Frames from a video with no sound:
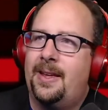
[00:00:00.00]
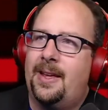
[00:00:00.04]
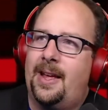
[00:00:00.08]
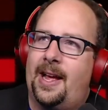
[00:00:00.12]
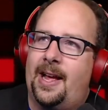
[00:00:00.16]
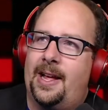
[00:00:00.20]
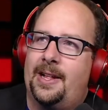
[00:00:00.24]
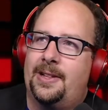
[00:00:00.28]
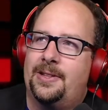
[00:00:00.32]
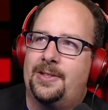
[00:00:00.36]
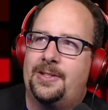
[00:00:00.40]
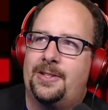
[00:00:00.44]

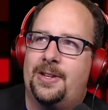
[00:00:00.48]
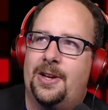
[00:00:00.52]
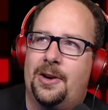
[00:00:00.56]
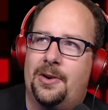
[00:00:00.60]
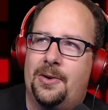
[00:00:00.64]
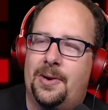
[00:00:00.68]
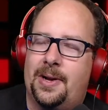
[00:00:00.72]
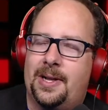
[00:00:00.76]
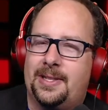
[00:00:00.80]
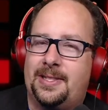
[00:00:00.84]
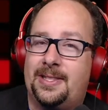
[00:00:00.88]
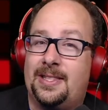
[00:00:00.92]
And
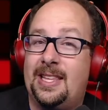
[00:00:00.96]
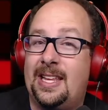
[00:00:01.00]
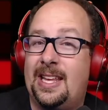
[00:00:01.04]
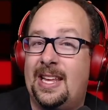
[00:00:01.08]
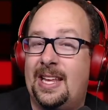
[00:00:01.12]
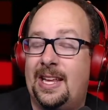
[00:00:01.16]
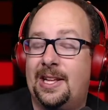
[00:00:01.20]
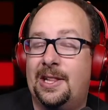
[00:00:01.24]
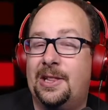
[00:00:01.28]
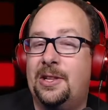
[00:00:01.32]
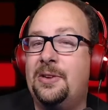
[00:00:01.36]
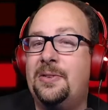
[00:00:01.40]
so it's
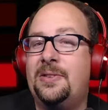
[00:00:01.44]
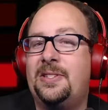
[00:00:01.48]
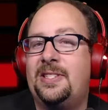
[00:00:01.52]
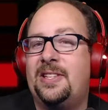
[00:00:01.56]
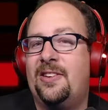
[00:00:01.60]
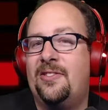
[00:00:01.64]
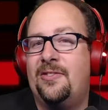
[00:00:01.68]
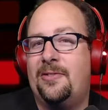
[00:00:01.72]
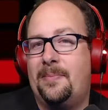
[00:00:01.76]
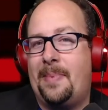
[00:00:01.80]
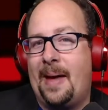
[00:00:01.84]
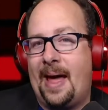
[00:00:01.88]
the
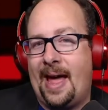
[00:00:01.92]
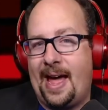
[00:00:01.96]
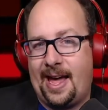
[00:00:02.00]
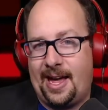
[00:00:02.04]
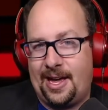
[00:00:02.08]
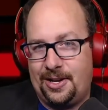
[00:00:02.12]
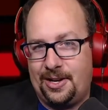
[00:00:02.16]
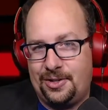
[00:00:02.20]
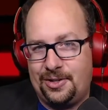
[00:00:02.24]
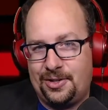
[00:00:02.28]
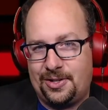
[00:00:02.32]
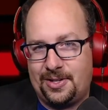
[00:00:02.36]
Elusive
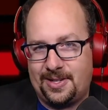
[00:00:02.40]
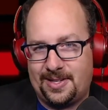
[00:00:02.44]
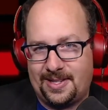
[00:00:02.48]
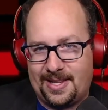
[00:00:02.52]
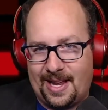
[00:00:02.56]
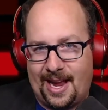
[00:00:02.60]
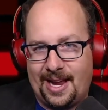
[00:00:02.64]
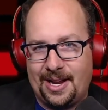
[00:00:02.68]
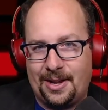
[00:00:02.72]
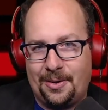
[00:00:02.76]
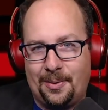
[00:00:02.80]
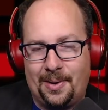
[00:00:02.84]
Badge
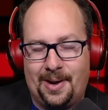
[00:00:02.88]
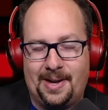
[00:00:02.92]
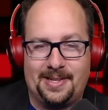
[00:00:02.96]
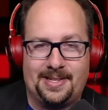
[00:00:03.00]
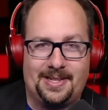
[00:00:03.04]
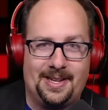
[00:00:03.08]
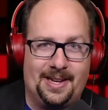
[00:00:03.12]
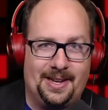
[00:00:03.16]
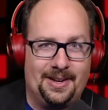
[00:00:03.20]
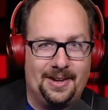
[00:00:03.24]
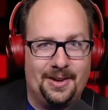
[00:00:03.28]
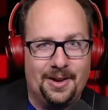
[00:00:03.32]
side
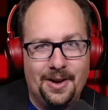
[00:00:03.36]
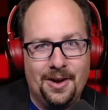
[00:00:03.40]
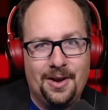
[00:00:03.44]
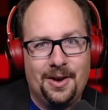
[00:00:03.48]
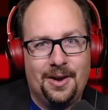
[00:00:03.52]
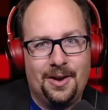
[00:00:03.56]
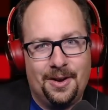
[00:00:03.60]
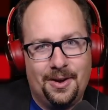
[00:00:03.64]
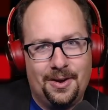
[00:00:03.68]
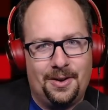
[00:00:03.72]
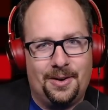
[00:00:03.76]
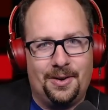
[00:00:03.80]
quest, and
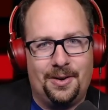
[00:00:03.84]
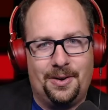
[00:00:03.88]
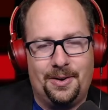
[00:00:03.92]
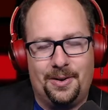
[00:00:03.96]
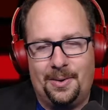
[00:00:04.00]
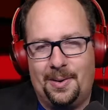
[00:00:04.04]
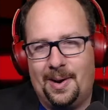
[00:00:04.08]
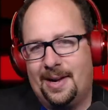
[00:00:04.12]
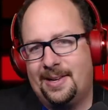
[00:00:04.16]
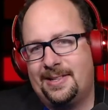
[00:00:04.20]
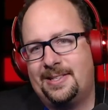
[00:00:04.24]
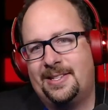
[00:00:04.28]

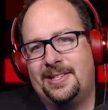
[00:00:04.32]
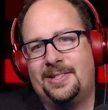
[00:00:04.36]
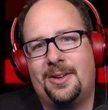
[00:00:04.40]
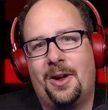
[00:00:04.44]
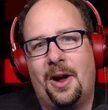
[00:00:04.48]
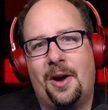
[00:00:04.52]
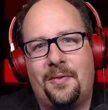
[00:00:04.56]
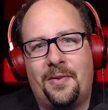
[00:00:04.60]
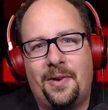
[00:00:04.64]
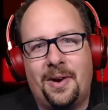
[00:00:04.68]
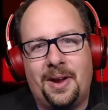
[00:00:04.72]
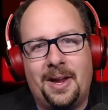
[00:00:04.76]
who else is
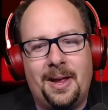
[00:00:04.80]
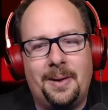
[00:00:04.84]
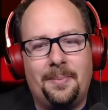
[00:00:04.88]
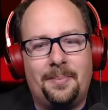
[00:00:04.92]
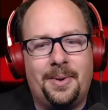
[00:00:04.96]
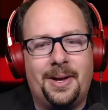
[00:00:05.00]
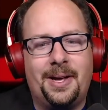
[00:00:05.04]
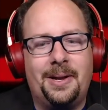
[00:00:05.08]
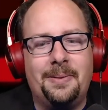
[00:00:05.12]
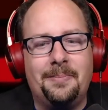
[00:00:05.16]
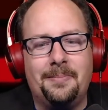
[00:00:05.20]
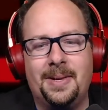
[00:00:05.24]
offering it
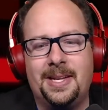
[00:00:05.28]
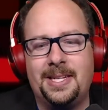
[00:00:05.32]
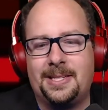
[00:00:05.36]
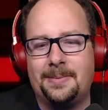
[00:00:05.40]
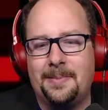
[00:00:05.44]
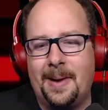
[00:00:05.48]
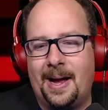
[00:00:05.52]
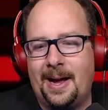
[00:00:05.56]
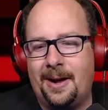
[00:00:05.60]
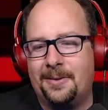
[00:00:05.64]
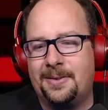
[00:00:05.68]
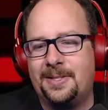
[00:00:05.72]
but Miss
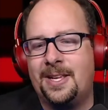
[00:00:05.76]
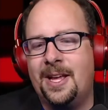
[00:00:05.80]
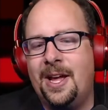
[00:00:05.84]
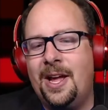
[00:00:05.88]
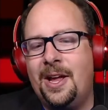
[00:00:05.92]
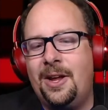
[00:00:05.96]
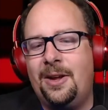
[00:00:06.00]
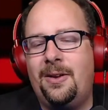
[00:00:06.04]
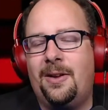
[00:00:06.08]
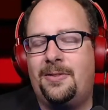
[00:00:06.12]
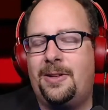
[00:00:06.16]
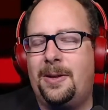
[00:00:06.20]
Mouse?
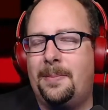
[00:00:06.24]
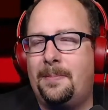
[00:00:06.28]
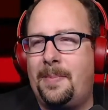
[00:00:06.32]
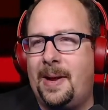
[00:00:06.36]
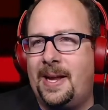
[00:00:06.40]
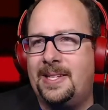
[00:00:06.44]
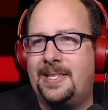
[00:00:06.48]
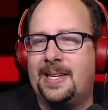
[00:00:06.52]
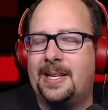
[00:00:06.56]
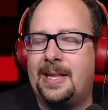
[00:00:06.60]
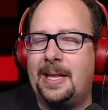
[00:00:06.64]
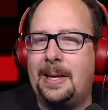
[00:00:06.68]
You have to
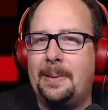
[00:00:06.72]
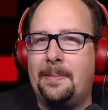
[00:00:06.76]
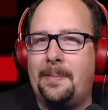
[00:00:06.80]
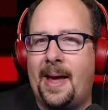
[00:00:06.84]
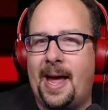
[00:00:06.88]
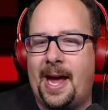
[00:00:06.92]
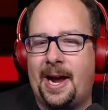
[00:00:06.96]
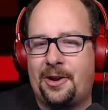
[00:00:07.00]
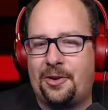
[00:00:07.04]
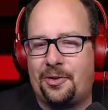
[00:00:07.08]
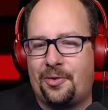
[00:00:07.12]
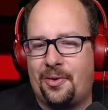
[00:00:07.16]
basically
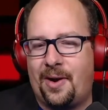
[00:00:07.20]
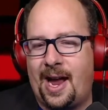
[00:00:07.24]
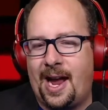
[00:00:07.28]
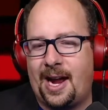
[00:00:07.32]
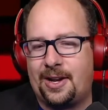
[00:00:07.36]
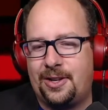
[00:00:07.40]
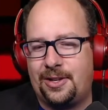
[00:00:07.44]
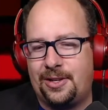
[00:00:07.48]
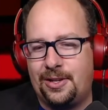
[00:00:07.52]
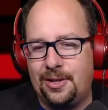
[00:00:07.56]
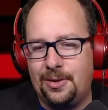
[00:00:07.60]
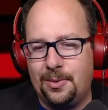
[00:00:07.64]

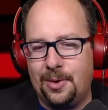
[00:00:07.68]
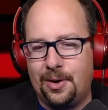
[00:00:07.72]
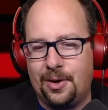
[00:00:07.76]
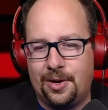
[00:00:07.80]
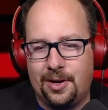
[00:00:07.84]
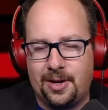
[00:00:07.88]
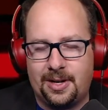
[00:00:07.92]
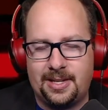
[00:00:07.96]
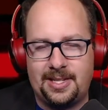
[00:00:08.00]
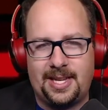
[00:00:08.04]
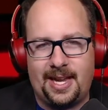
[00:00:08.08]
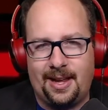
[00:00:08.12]
backtrack to
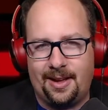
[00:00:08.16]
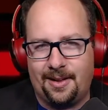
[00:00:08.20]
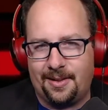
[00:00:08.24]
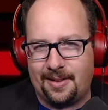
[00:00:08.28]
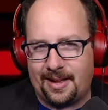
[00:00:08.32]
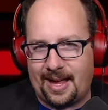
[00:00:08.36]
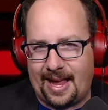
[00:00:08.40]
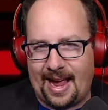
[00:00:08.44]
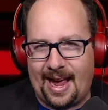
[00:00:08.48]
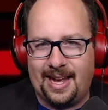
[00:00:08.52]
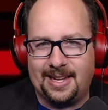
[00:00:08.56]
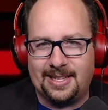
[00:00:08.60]

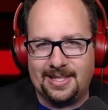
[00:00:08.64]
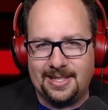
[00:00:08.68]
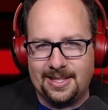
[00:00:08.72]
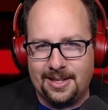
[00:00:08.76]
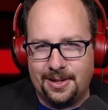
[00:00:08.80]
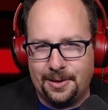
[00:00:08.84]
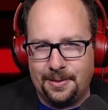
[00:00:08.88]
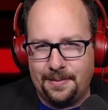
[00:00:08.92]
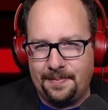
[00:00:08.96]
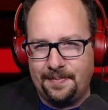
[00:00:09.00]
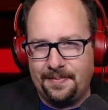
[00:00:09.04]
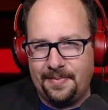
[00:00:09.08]
Hooktail
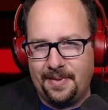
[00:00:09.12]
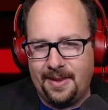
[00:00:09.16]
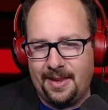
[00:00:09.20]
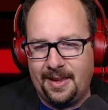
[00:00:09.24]
Castle